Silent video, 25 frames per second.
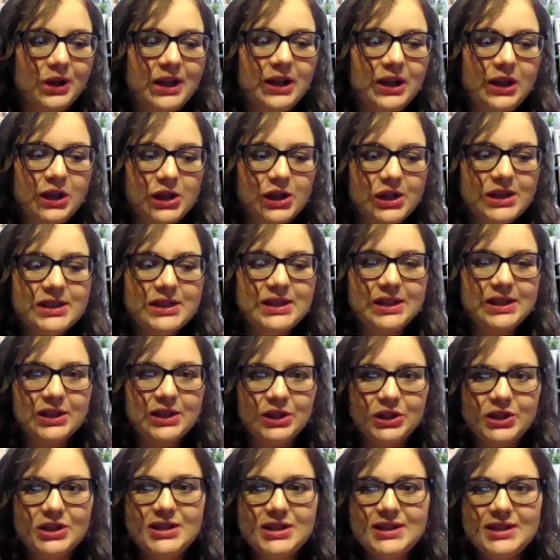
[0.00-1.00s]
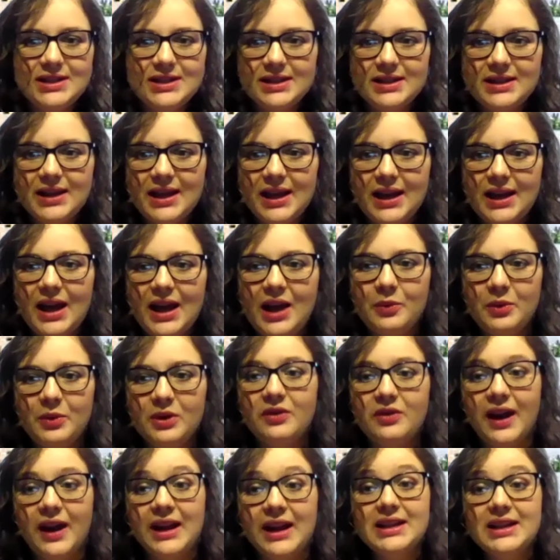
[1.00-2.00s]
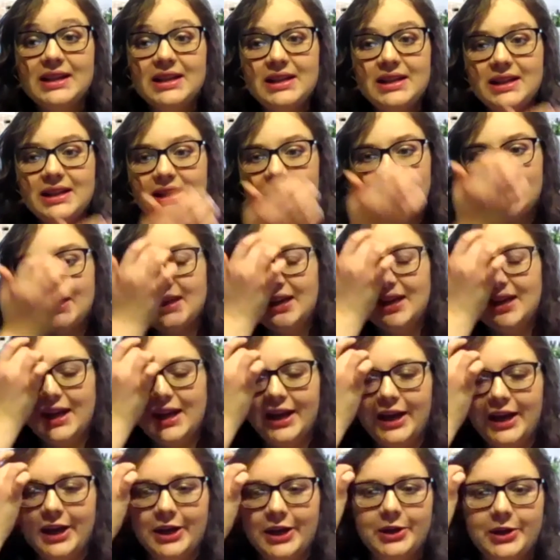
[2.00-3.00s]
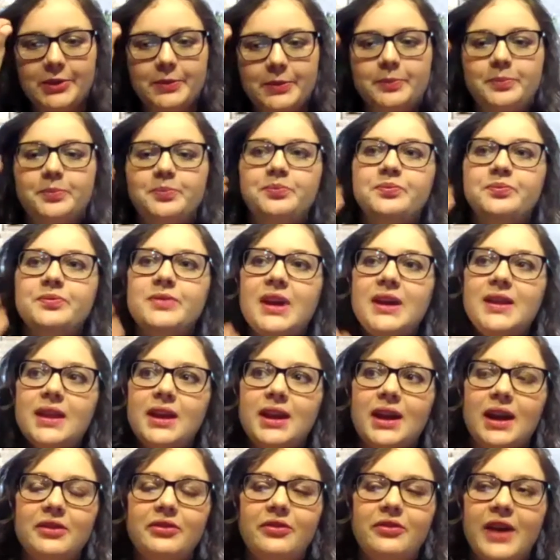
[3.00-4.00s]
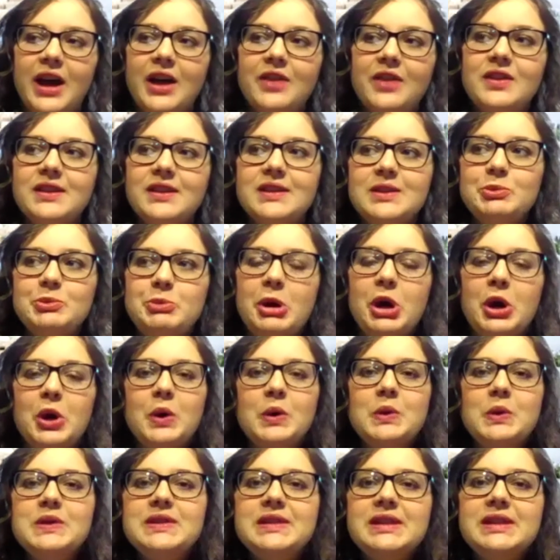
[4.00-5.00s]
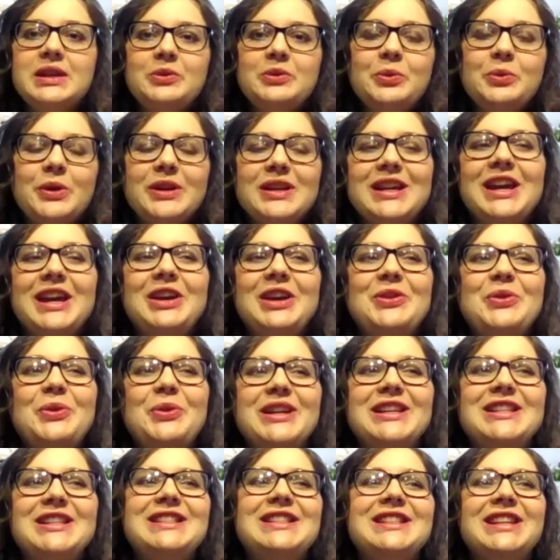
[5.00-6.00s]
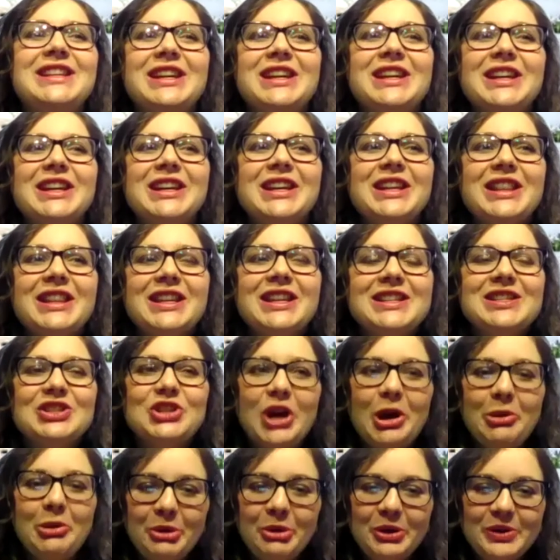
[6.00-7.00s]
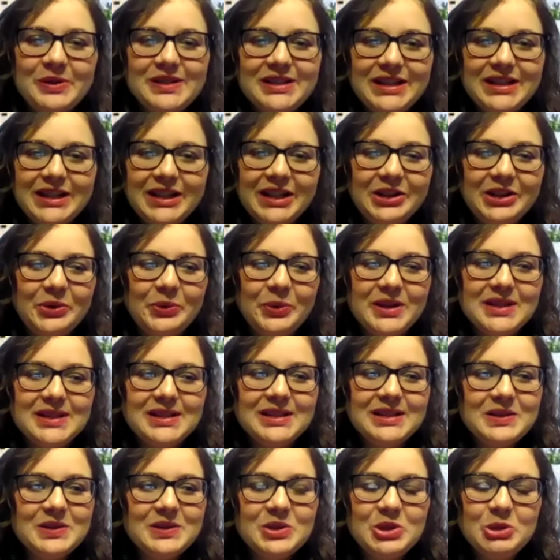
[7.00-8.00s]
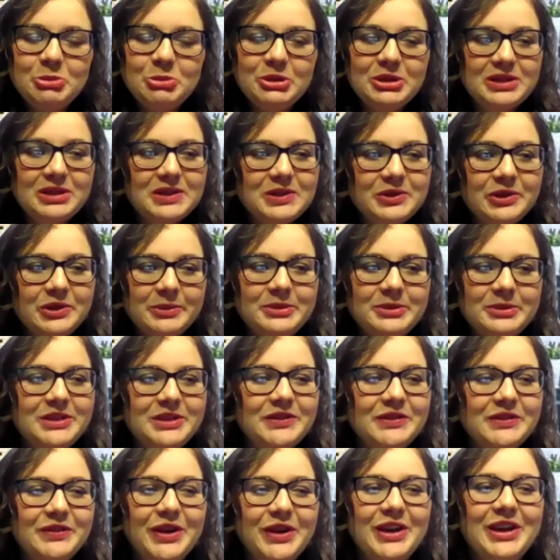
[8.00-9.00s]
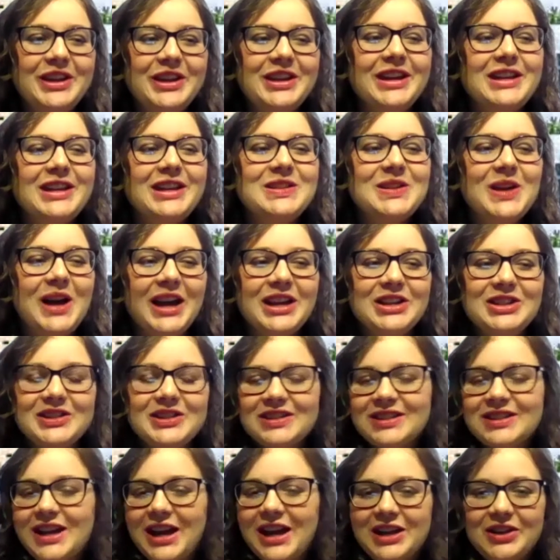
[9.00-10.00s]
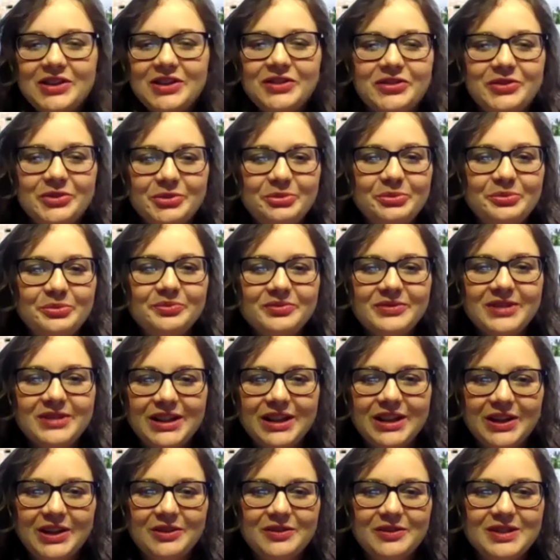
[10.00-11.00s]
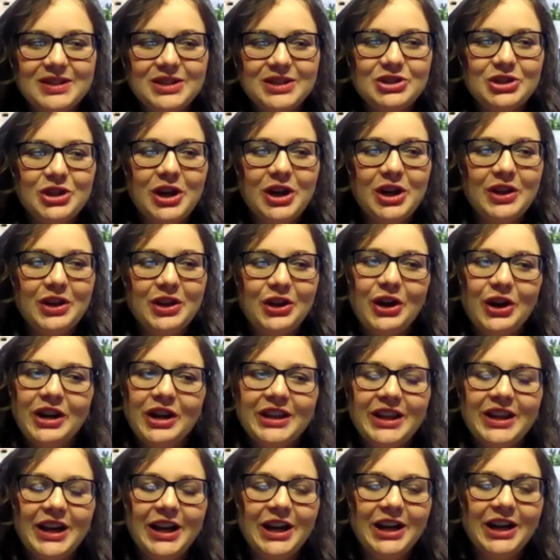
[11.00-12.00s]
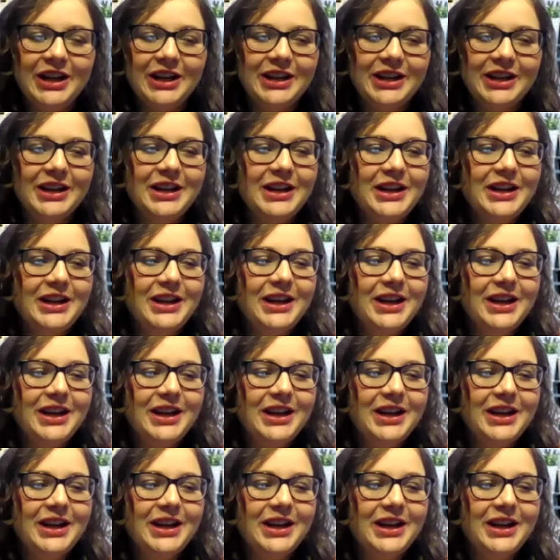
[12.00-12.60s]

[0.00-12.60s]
really looked and looked, then I would find it. And then I found this post. It was this job posting, and it wasn't super descriptive. So I just kind of, it was a shot in the dark there, and